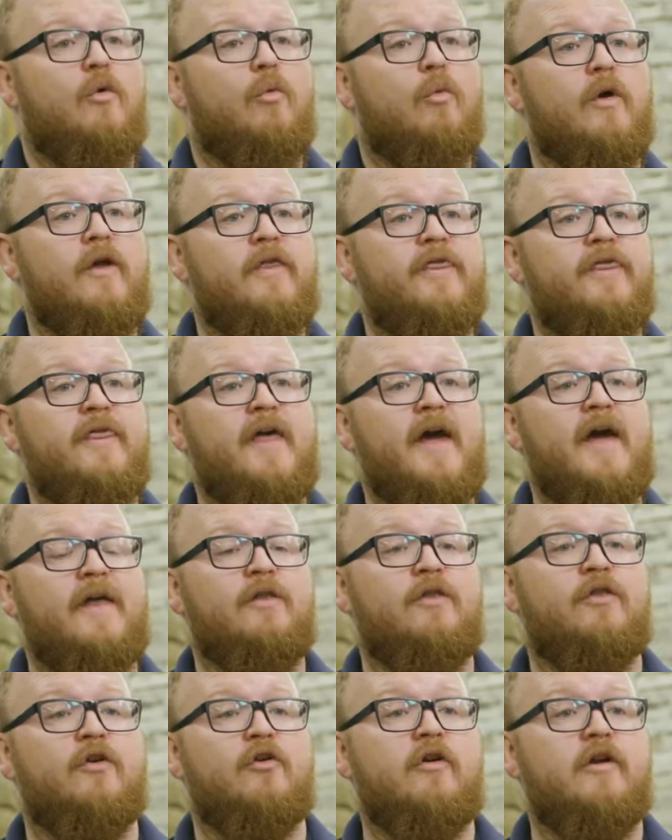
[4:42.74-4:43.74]
With
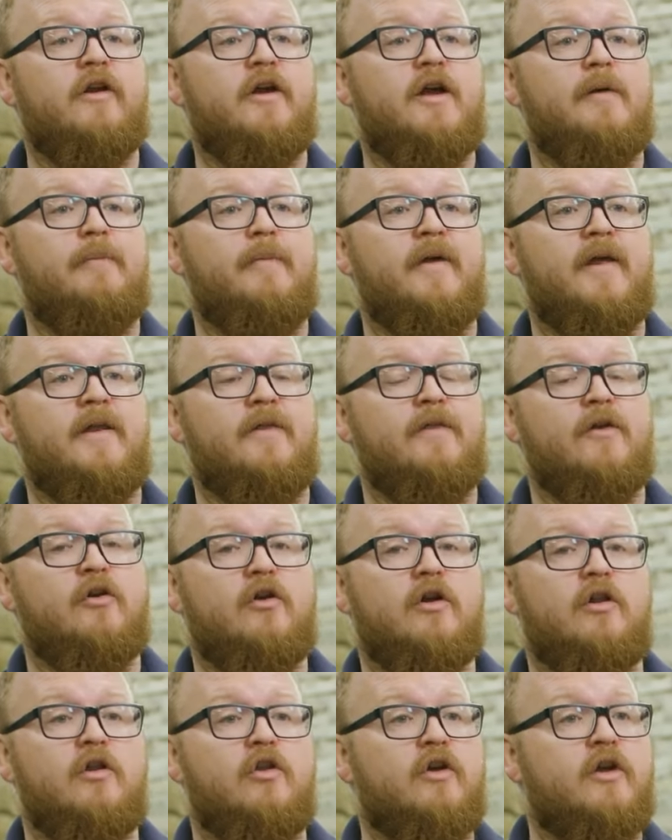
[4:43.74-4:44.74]
that, they're going to come in and they're
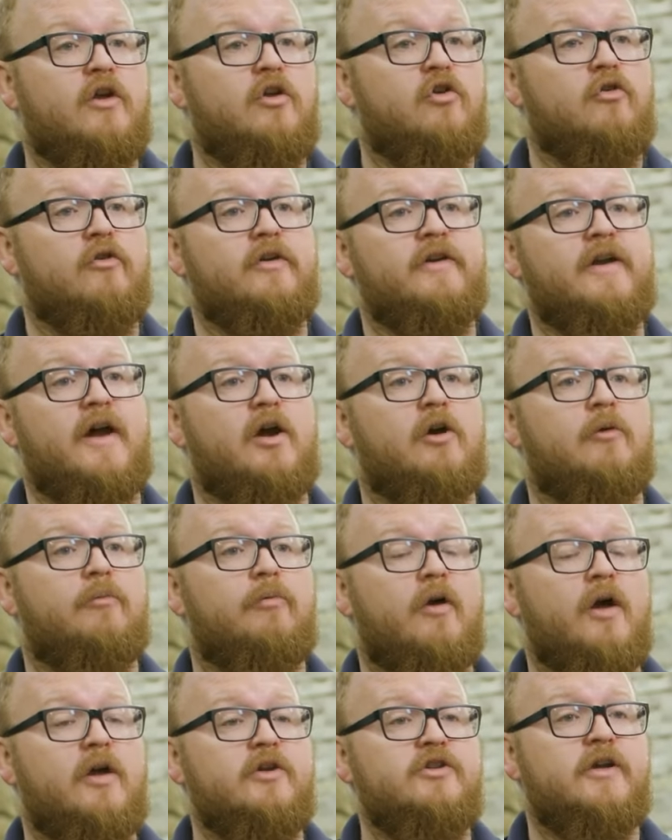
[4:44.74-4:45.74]
going to look at your entire
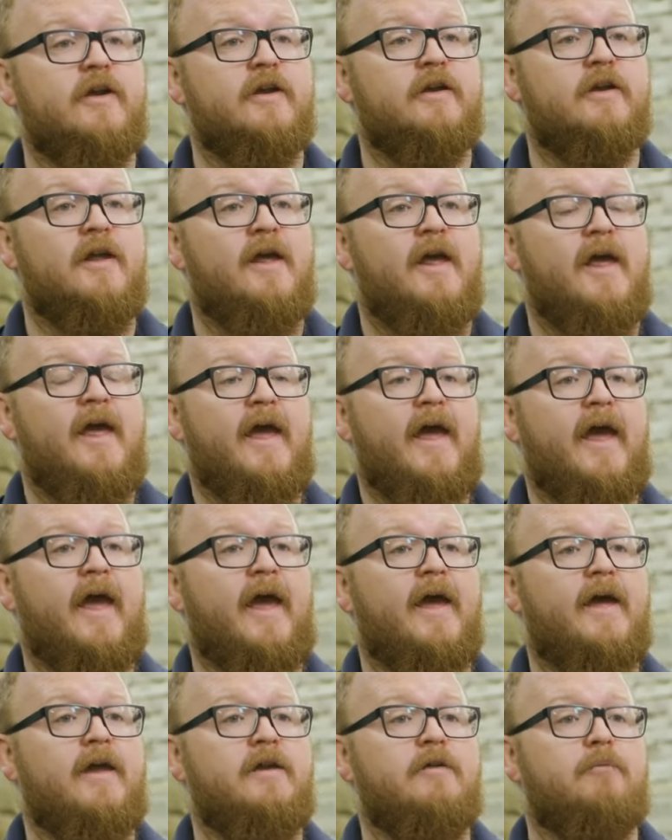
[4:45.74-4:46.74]
project
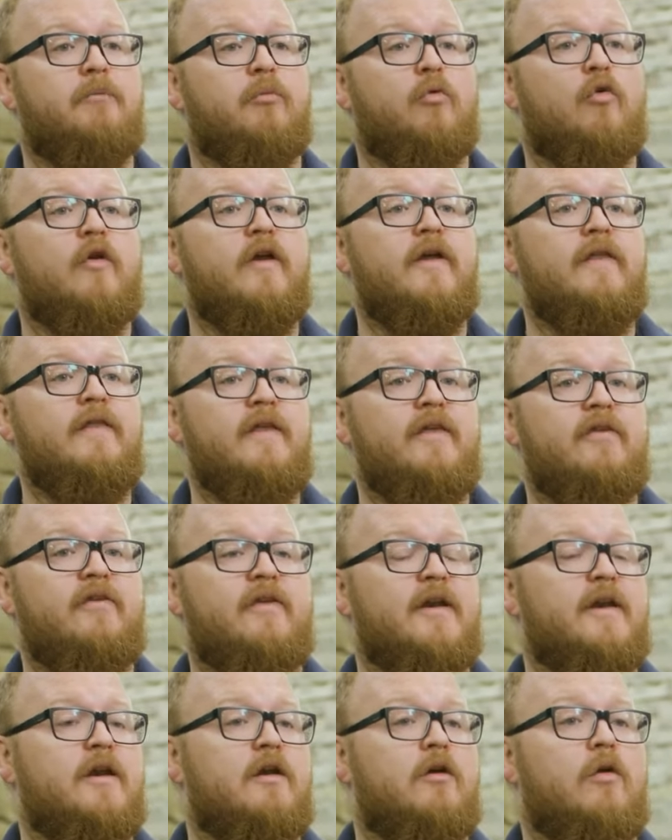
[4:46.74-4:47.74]
and bring this
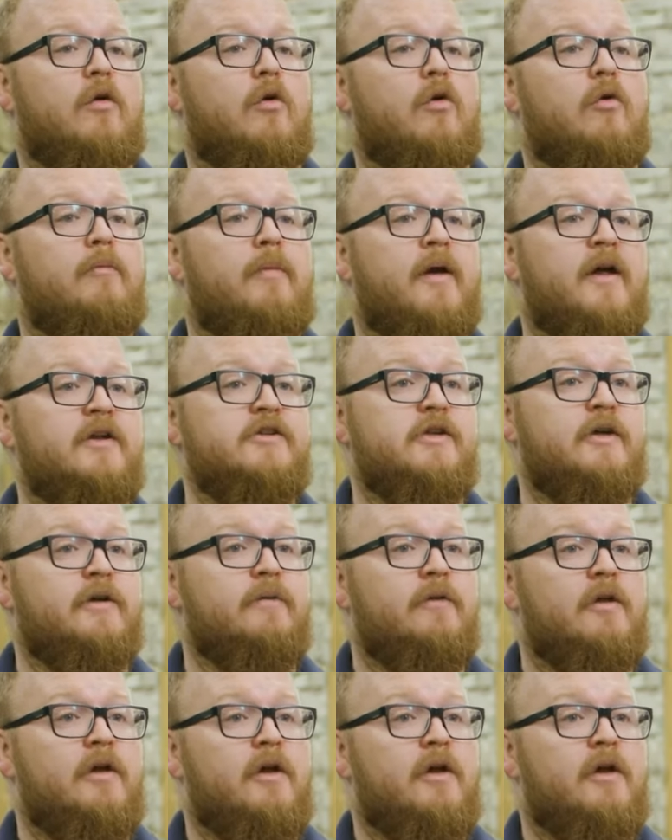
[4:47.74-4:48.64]
in at a whole budget